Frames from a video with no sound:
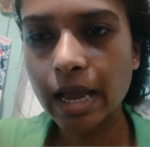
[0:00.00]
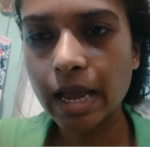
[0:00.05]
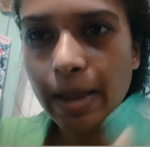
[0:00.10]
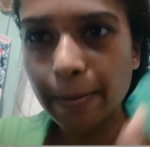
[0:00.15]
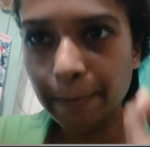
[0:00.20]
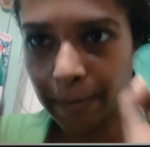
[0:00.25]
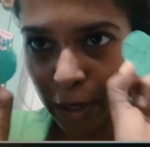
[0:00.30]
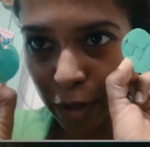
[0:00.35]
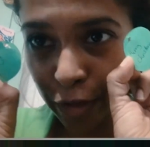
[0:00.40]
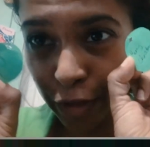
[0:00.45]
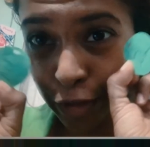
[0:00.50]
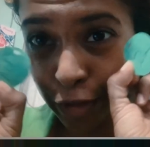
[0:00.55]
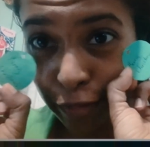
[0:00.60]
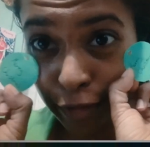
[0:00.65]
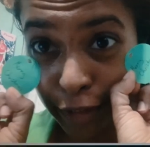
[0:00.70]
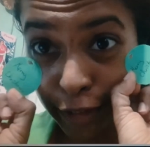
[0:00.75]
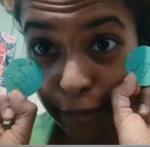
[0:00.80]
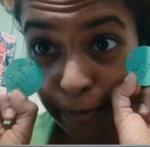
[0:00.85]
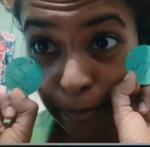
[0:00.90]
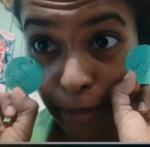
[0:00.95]
Merry
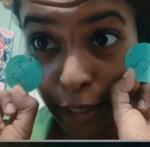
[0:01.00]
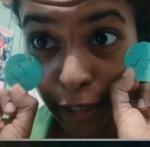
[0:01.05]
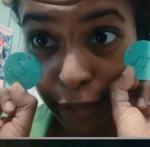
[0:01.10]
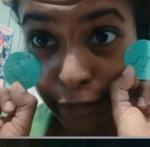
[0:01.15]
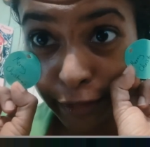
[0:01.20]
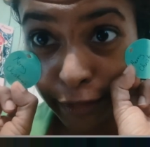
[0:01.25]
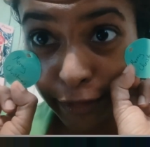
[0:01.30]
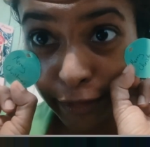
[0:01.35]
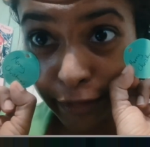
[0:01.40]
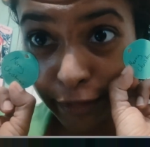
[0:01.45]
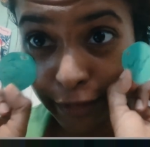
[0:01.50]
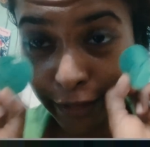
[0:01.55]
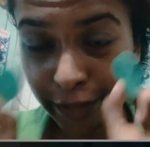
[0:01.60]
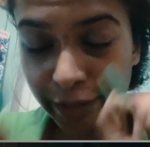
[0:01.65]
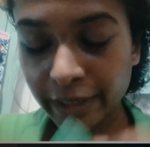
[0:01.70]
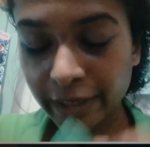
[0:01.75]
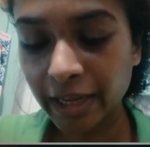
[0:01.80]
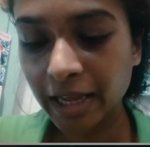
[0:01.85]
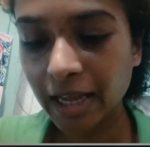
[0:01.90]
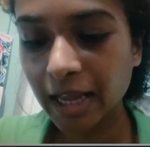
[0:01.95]
Christmas.
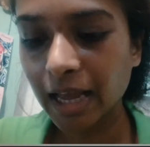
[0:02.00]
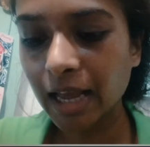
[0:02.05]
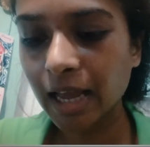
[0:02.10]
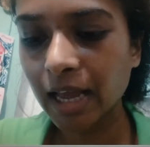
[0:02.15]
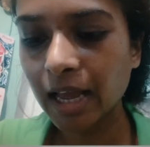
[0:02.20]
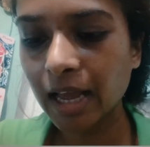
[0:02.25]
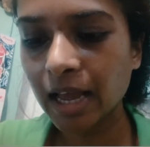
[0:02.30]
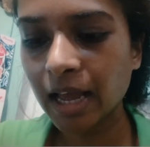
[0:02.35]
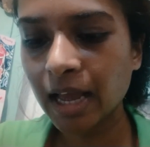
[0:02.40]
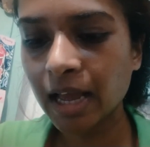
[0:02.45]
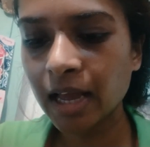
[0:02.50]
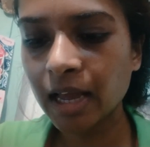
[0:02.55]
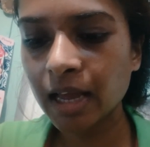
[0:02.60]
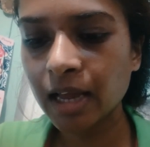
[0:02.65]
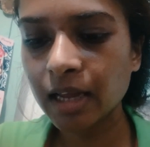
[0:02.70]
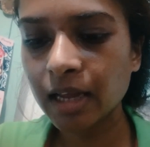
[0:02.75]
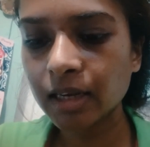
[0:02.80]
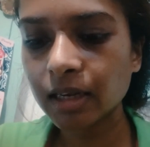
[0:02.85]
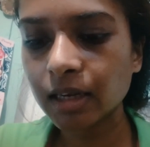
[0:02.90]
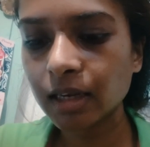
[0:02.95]

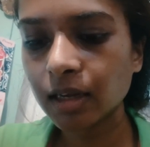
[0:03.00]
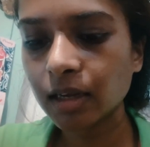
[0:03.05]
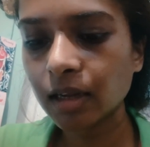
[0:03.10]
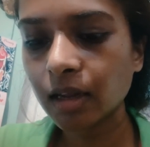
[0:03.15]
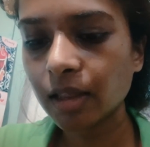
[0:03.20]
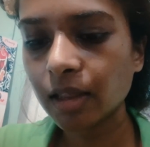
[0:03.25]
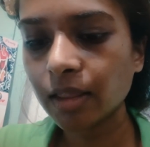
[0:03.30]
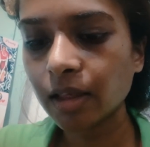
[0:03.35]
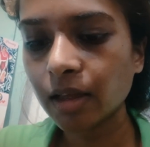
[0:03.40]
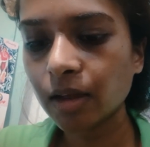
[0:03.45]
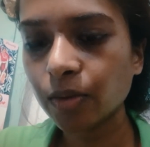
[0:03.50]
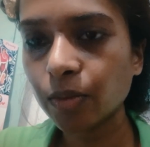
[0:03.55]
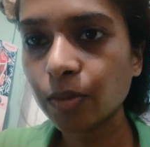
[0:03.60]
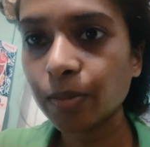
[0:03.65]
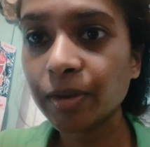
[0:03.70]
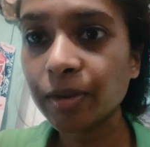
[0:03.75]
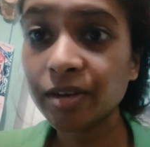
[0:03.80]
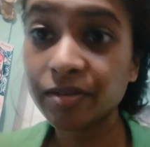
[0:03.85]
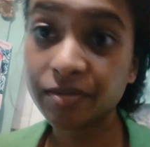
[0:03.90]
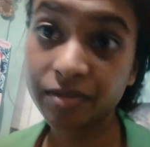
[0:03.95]
And that will
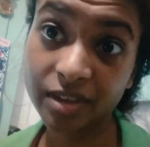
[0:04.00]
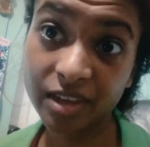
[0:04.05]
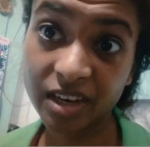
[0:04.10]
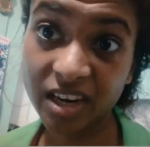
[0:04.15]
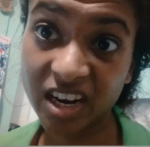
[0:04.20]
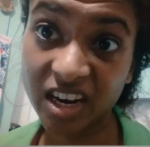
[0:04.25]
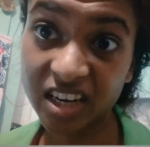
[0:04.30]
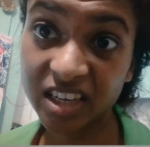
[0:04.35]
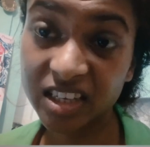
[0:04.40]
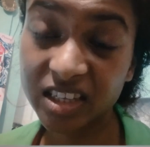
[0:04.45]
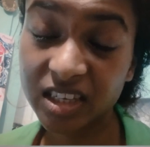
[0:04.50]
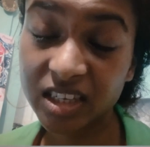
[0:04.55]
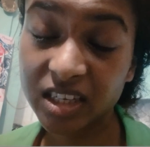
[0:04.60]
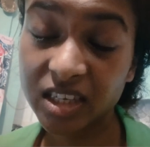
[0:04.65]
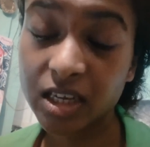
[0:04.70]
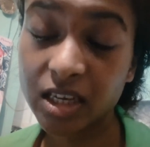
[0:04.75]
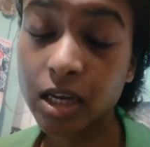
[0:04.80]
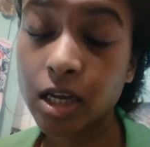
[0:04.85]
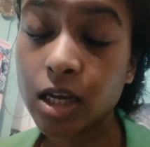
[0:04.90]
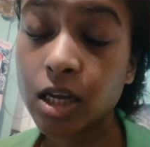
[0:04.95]
be it for the night.
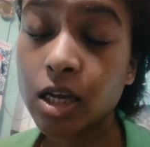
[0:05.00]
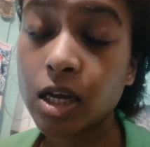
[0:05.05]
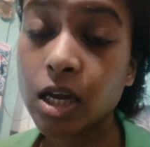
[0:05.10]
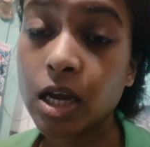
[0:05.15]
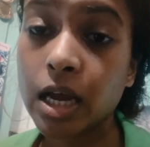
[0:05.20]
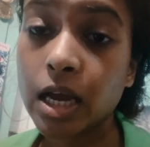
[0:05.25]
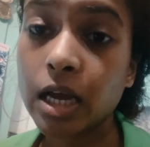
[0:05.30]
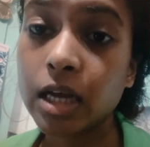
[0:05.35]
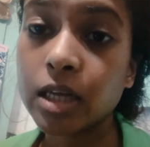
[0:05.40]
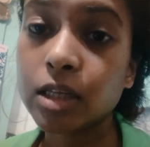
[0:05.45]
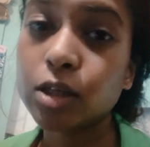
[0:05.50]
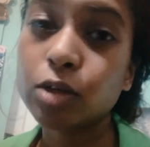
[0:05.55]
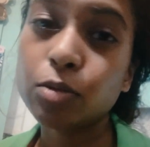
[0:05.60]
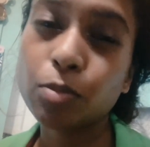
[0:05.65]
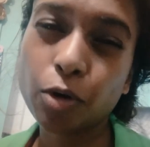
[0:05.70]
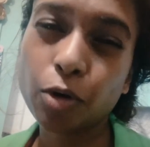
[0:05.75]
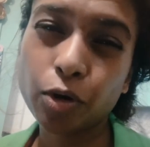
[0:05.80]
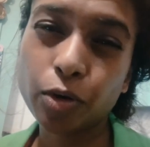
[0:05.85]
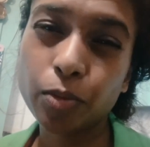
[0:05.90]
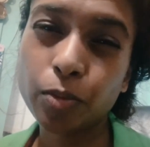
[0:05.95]
And
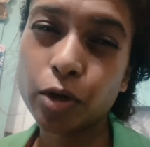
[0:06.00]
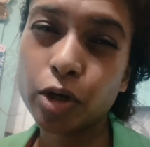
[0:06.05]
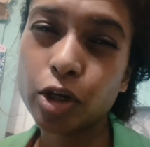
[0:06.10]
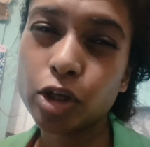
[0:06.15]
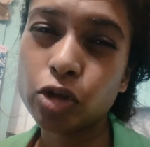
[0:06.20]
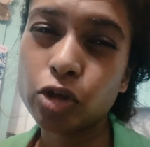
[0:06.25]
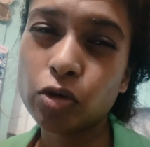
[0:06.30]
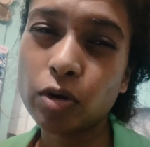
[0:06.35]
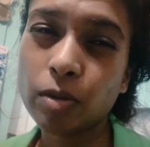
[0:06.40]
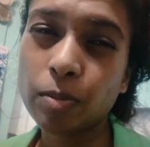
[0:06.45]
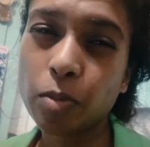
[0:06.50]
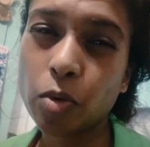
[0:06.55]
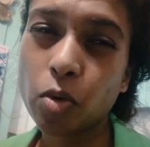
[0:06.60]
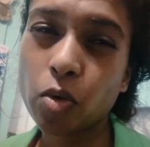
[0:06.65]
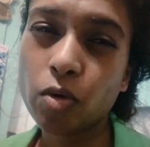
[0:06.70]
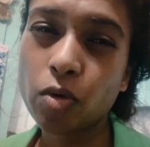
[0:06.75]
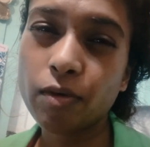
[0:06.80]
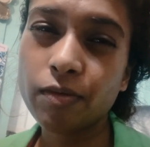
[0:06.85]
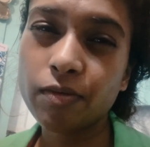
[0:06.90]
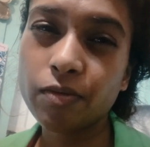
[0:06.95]
tomorrow I'm gonna drop
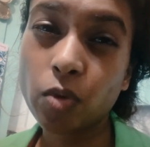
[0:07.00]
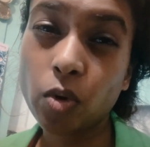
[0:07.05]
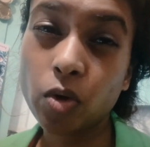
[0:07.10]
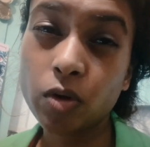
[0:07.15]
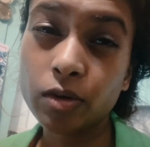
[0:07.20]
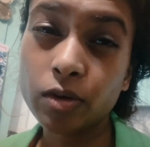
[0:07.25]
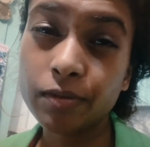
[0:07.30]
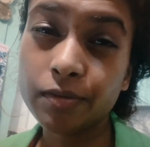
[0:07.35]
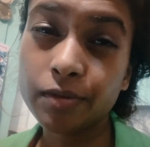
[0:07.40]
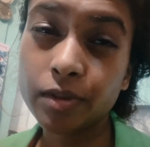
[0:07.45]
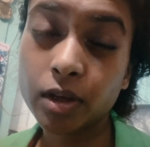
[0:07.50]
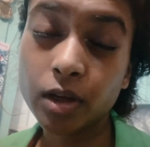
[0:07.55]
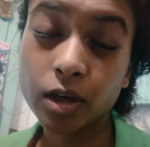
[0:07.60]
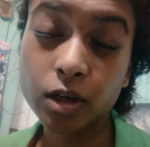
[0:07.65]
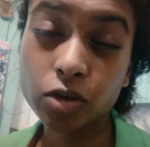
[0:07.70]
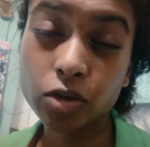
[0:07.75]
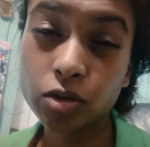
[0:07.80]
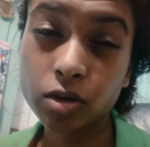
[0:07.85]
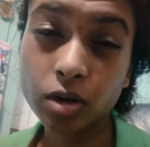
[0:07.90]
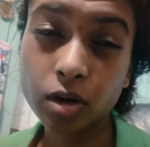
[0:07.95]
off all of the
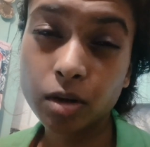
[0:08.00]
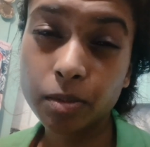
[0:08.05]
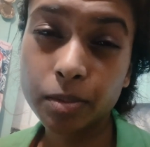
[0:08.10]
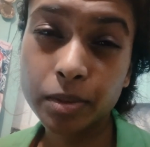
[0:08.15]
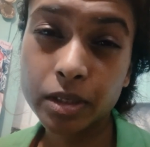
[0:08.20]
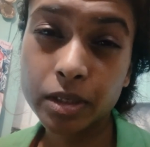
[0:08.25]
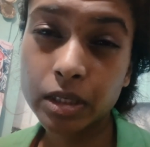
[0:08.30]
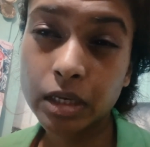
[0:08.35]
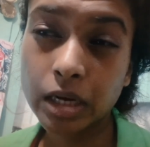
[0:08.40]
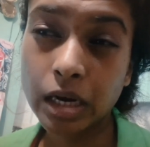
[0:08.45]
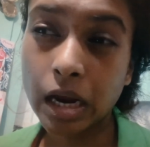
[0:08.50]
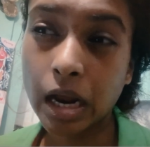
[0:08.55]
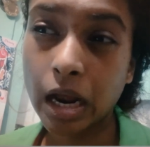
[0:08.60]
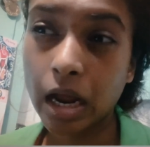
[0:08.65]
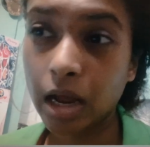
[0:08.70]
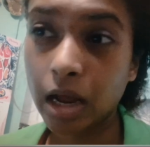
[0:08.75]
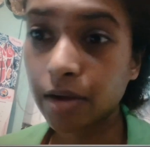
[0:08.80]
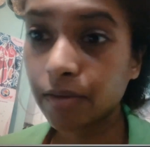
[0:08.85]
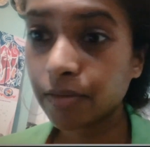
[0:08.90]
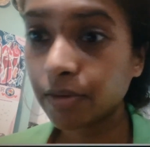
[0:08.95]
$100 bills that I
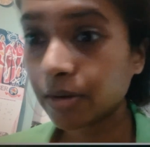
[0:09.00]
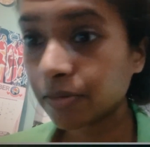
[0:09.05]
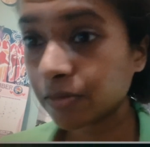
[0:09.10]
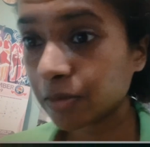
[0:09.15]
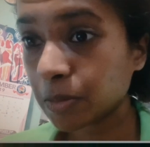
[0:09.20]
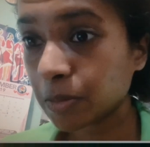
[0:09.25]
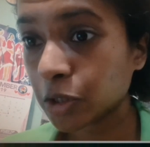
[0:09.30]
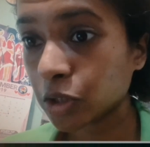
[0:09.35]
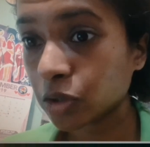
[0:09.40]
have. I have to make